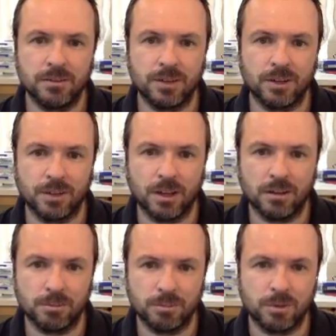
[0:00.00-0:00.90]
but I have the...
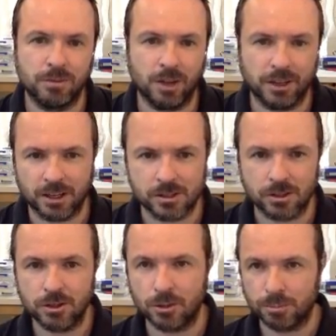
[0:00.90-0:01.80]
Okay, so
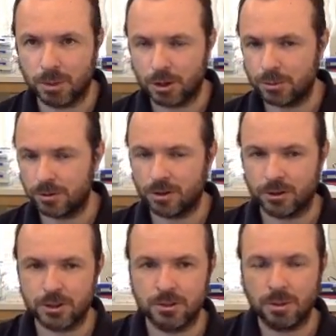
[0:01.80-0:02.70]
you got both, you got
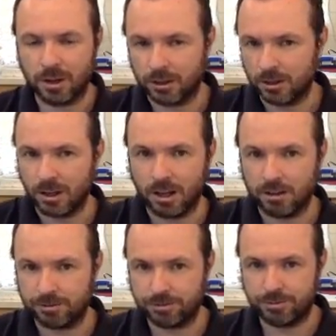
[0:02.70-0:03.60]
the 2 by and the
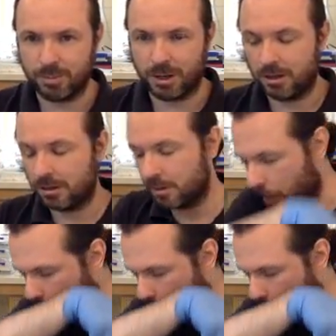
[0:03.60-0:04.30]
half Barlow.